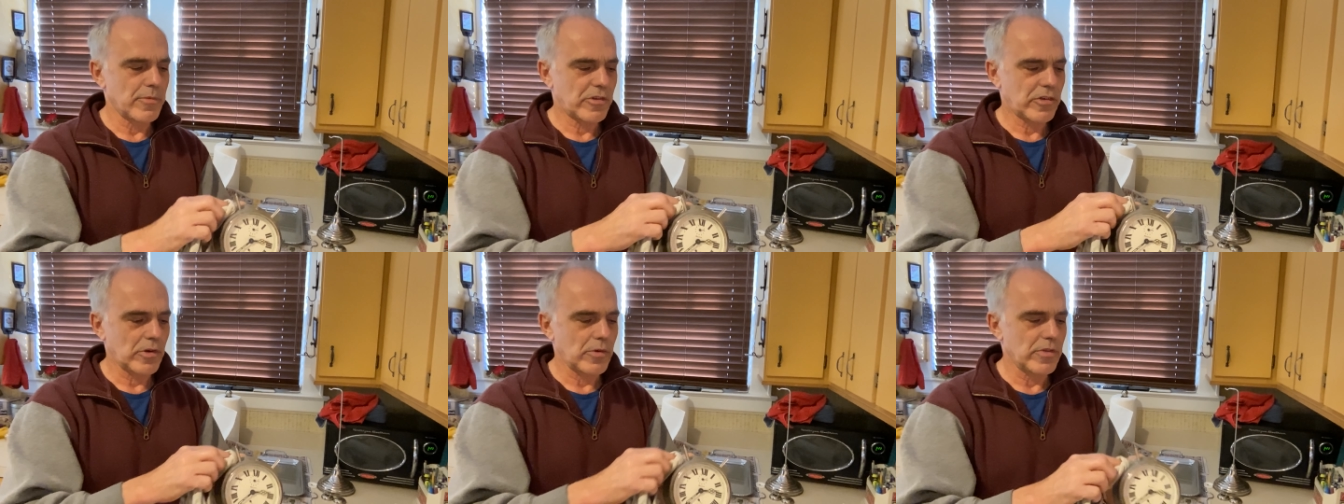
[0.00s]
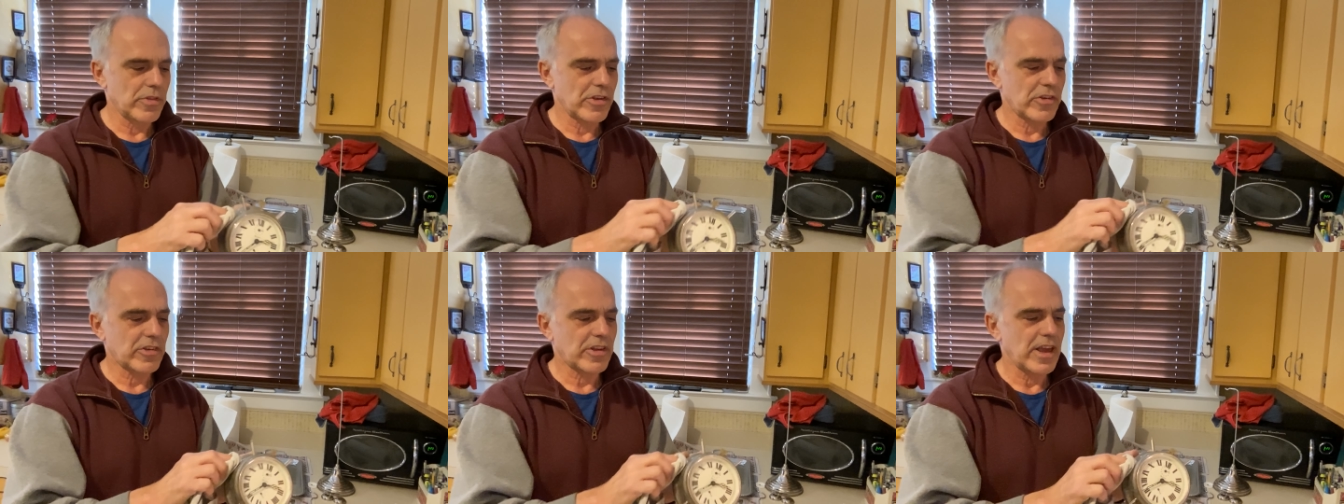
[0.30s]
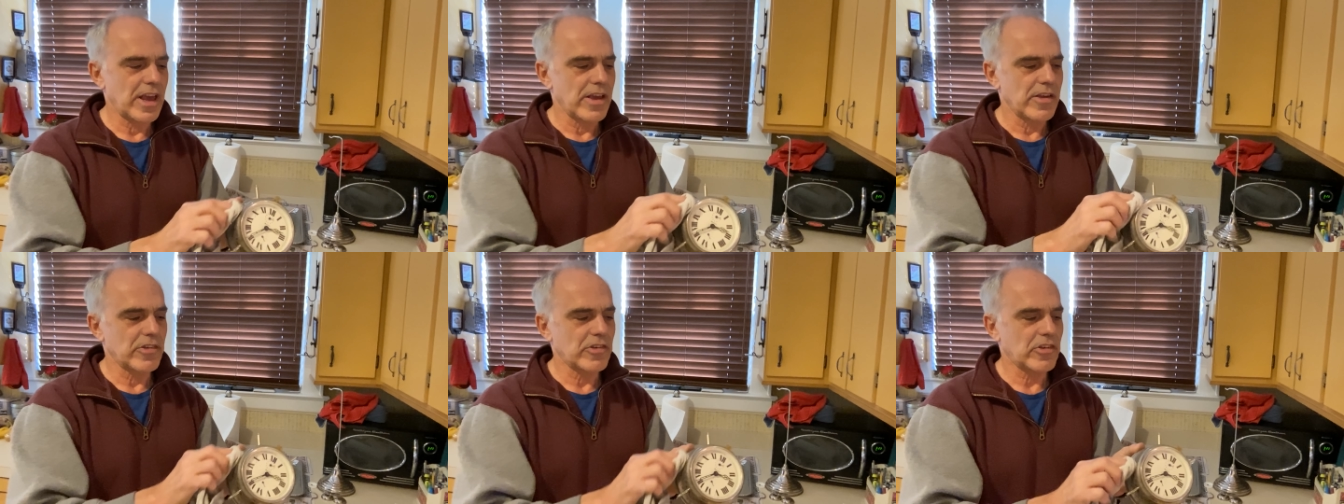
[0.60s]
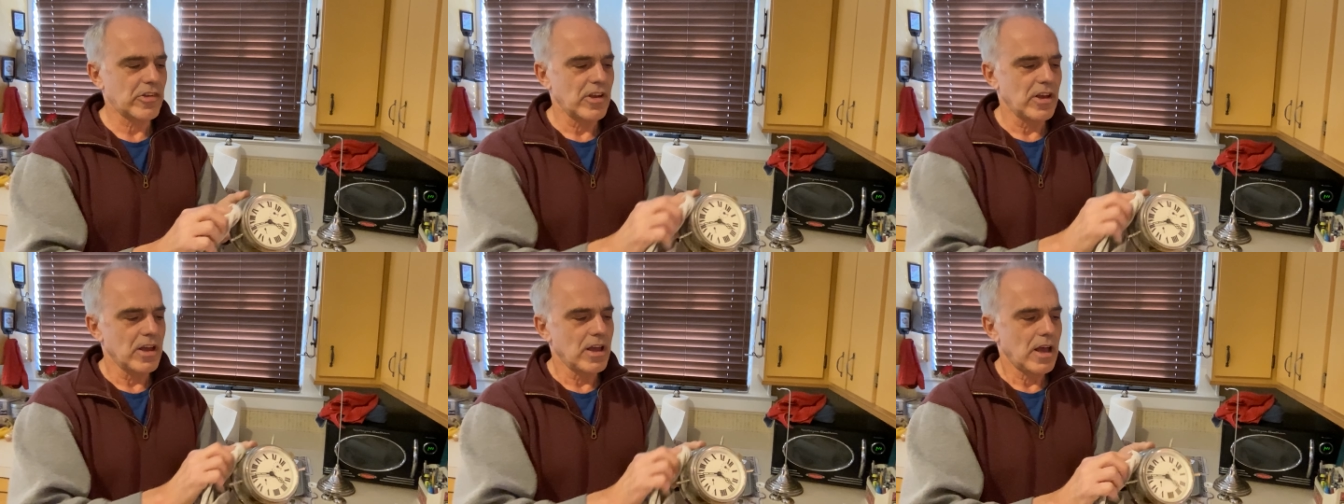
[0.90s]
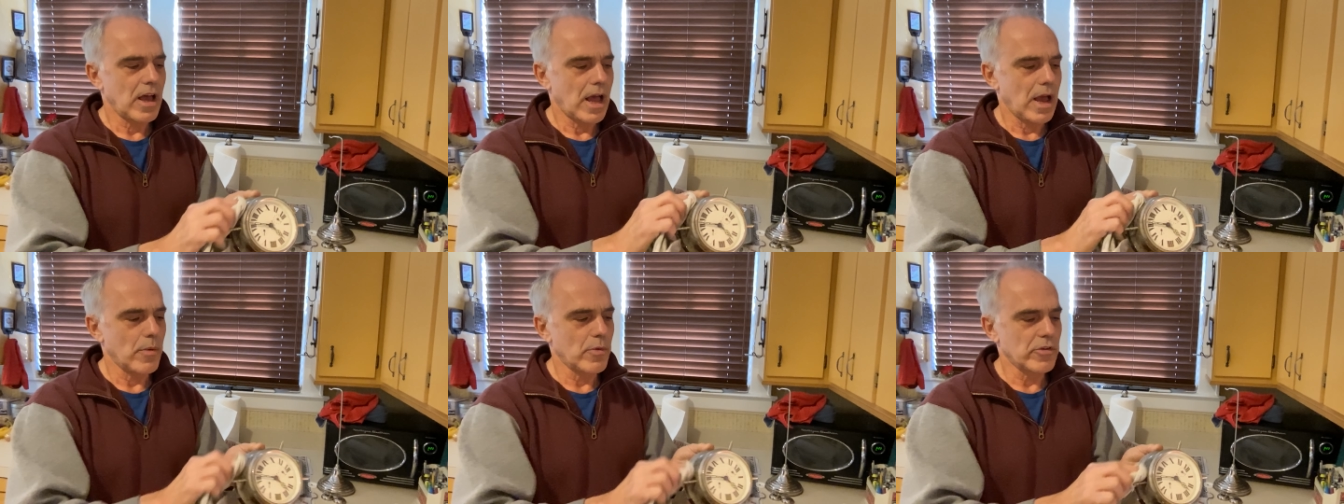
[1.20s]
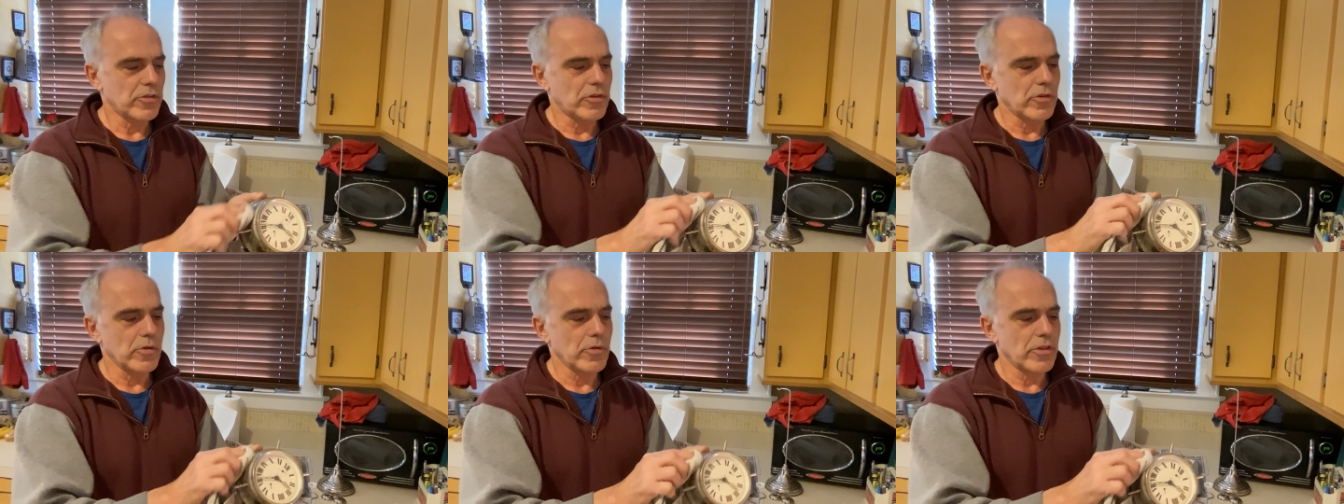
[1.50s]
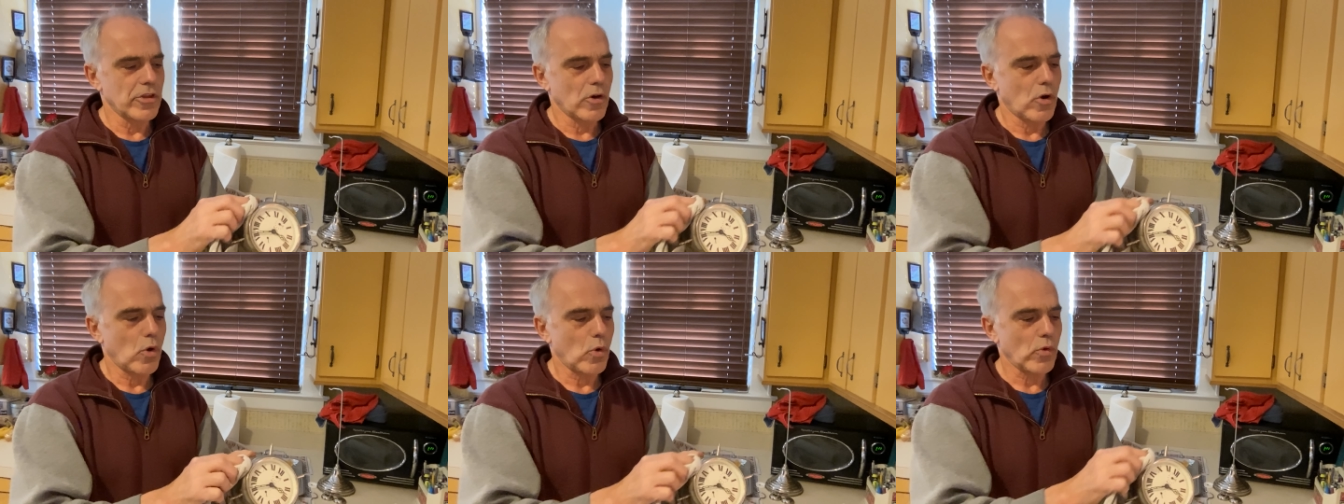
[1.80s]
So in this case, I would do
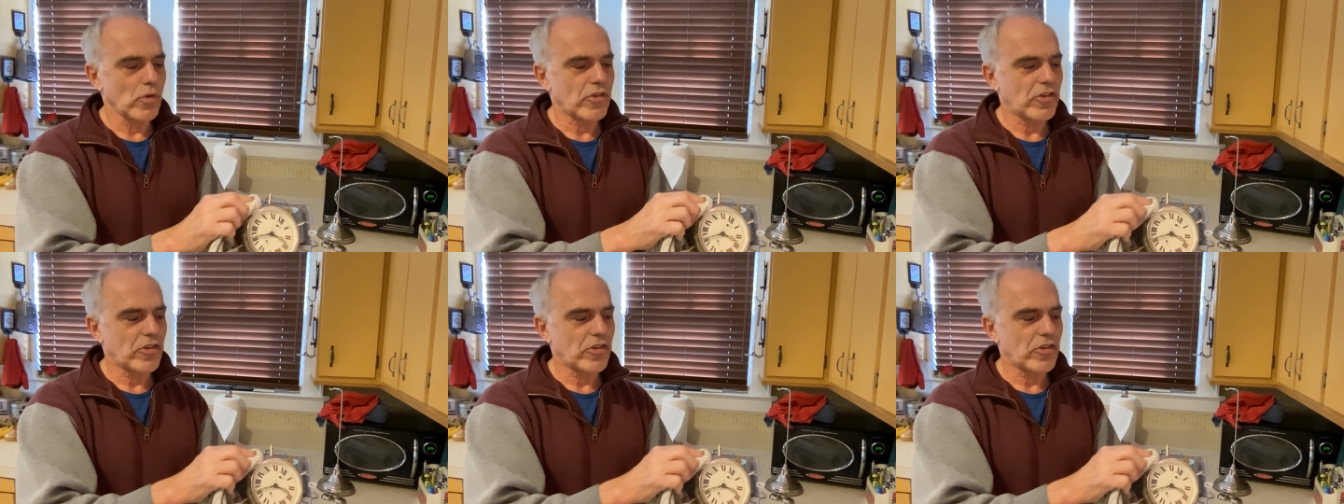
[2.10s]
the whole